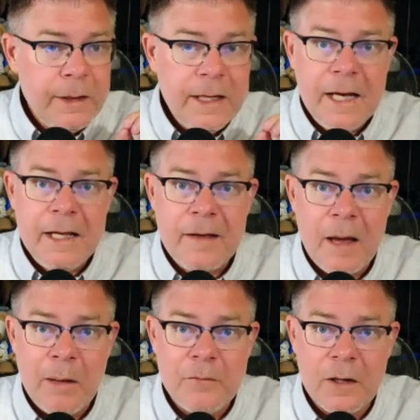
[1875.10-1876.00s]

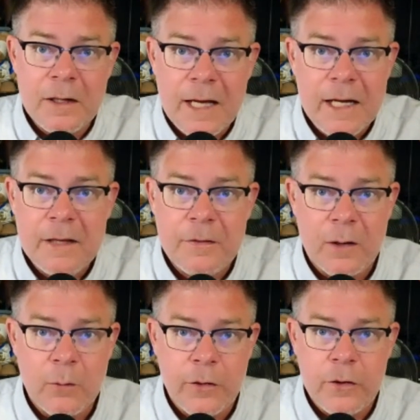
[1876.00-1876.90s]
anytime I've done
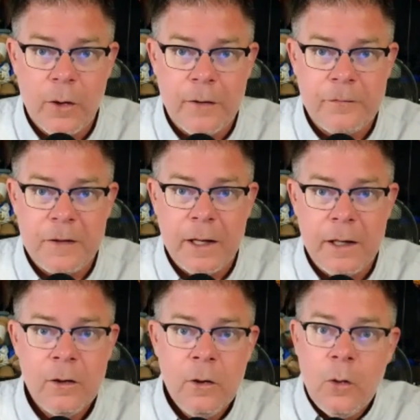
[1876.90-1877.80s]
anything with UFD,
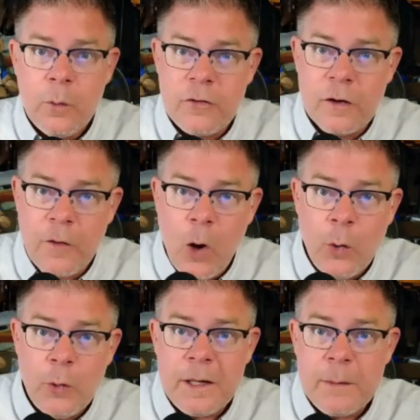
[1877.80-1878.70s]
which have
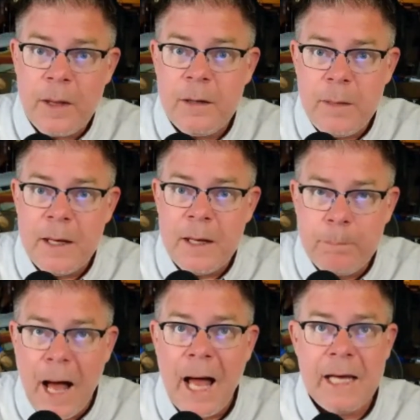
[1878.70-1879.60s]
only been me
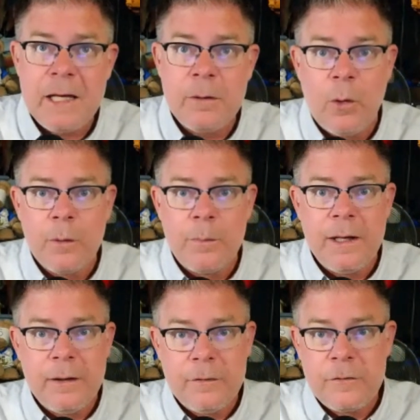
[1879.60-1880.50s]
buying more
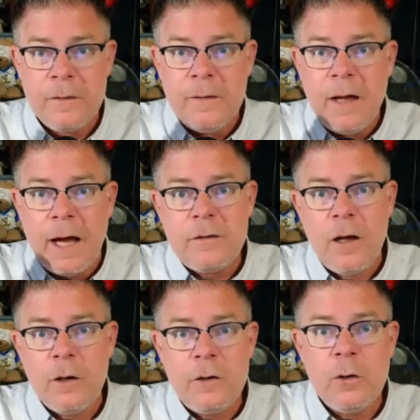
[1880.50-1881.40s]
beans, I
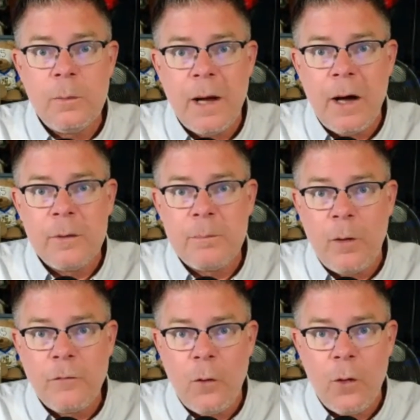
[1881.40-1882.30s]
tell you about it
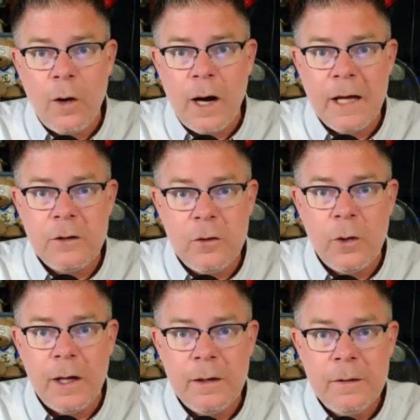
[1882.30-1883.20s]
before I do
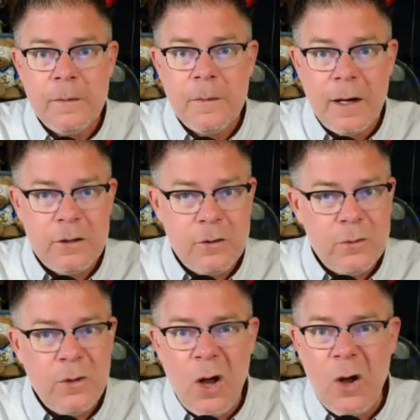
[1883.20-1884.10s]
it. Right? You
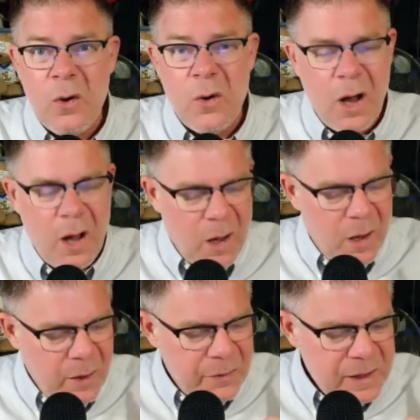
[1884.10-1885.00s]
know
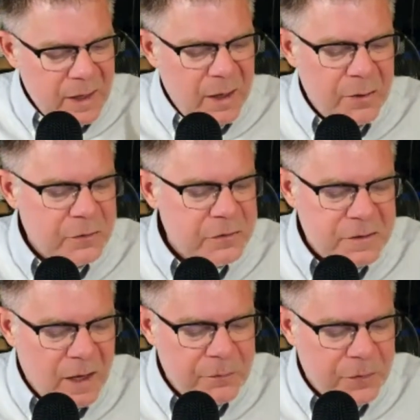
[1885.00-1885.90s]
all the other
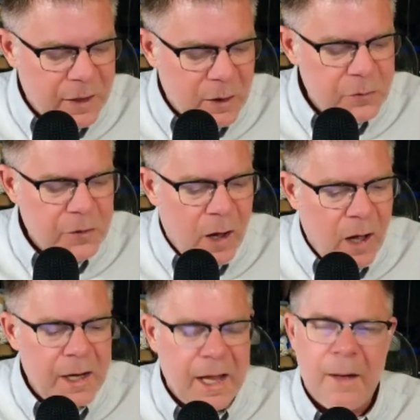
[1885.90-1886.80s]
stuff that goes
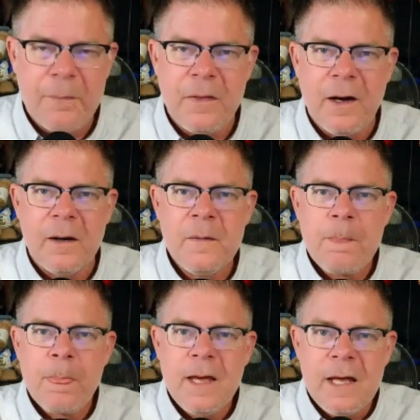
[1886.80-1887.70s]
on out there.
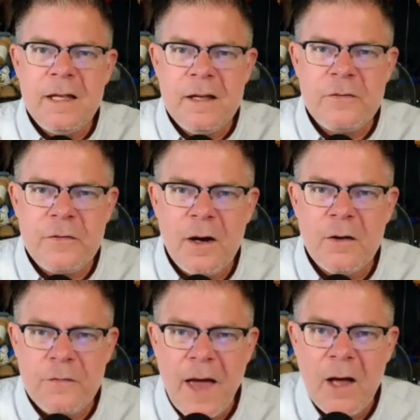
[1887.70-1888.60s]
And is there
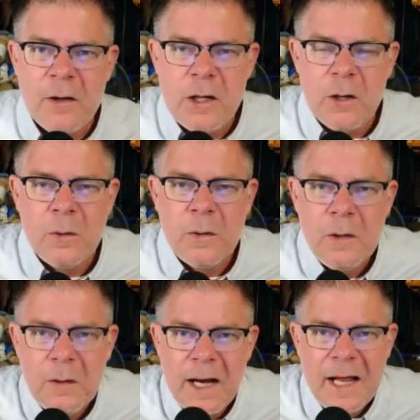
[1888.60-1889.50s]
value?
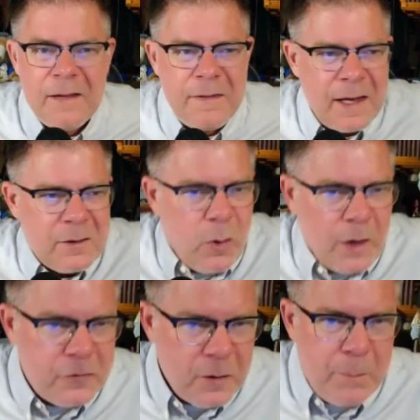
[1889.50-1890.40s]
Right? I had that
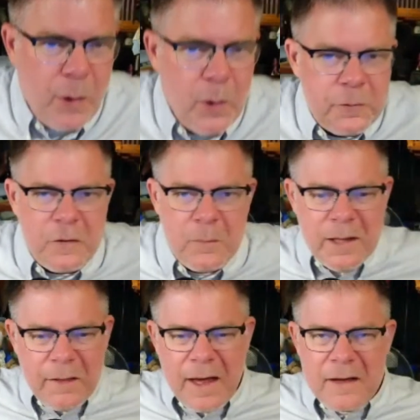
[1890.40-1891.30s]
question posed to me
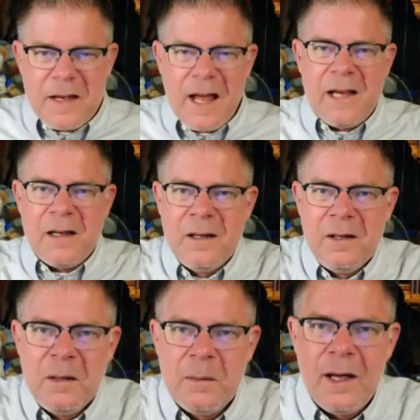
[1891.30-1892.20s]
last night
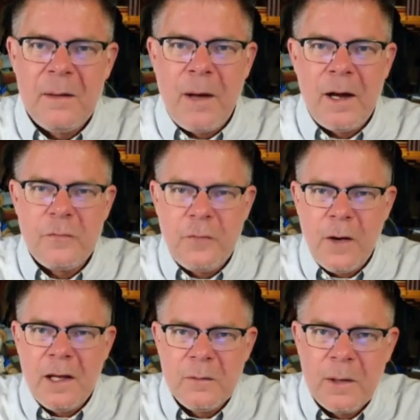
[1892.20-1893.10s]
by a
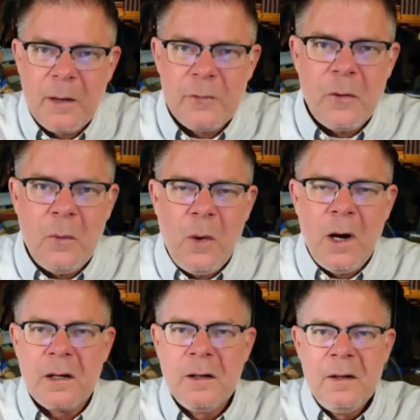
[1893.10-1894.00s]
friend when I was at
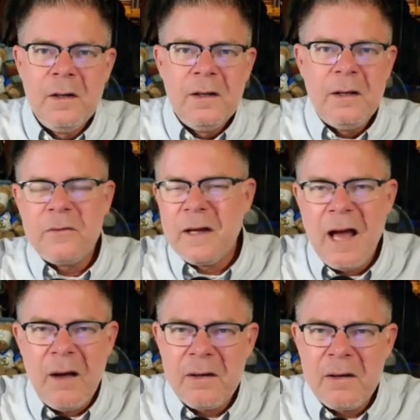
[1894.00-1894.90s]
work. He was like,
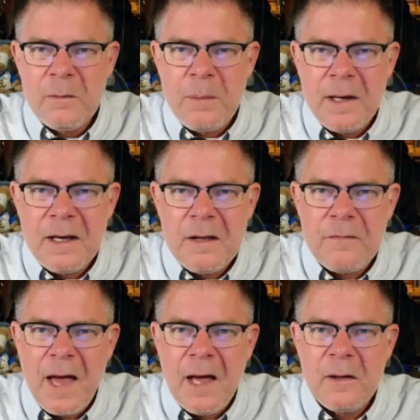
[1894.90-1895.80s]
how can there be any
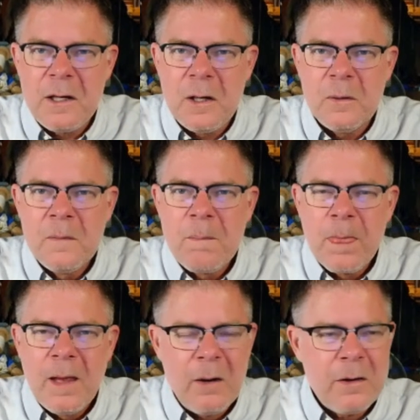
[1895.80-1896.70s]
value?
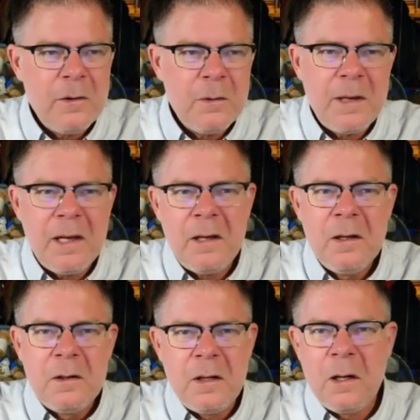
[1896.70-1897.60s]
How can there be,
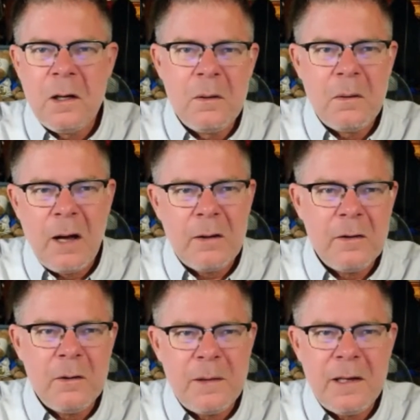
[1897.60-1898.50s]
how can
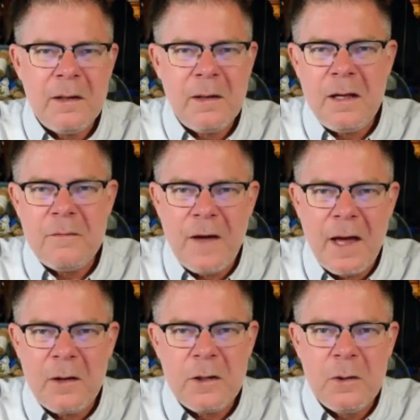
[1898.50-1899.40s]
there be any
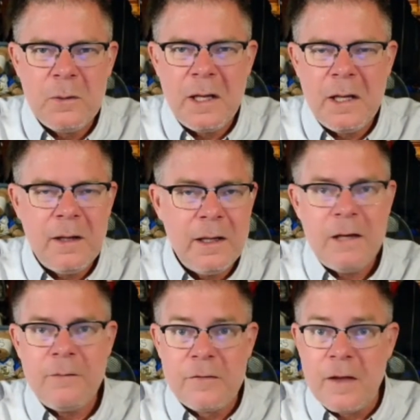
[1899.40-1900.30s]
value in, and he
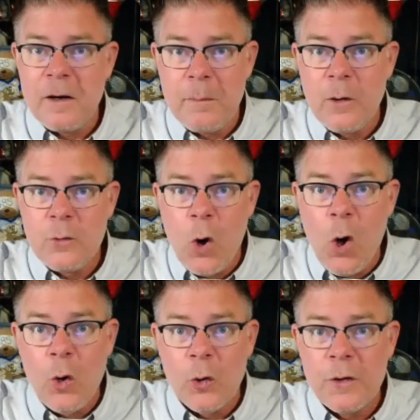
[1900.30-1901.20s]
even said it about
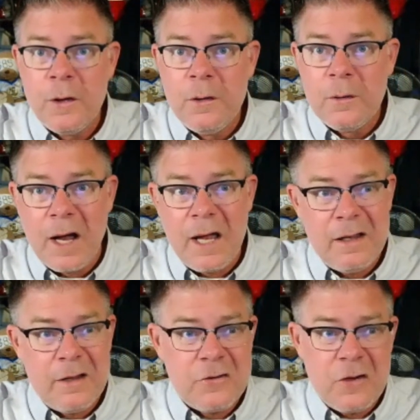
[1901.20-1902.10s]
gold, right?
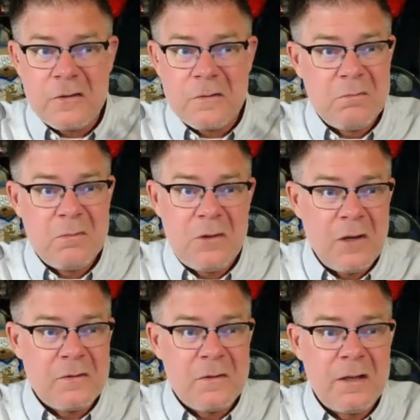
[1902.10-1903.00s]
It's just
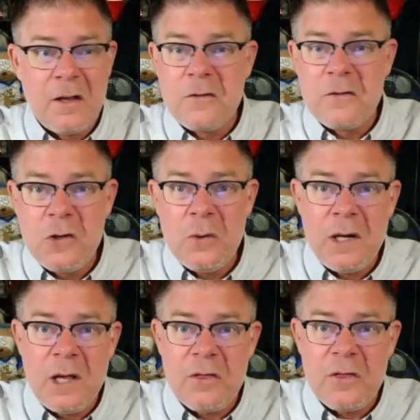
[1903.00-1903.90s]
it doesn't do
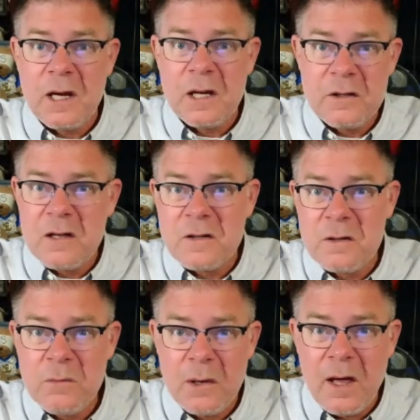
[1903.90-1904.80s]
anything. It
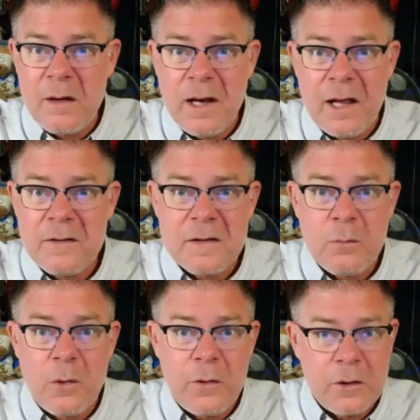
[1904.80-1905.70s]
doesn't, and I said,
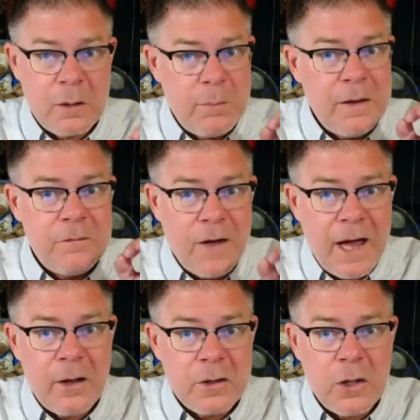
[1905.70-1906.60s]
well, there can be
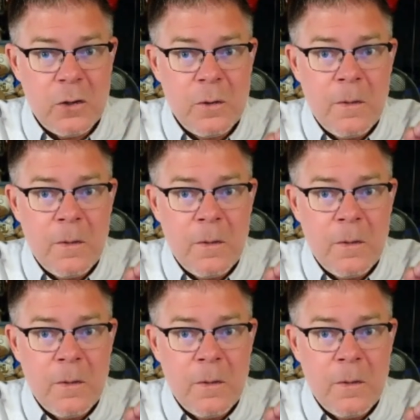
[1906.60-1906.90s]
value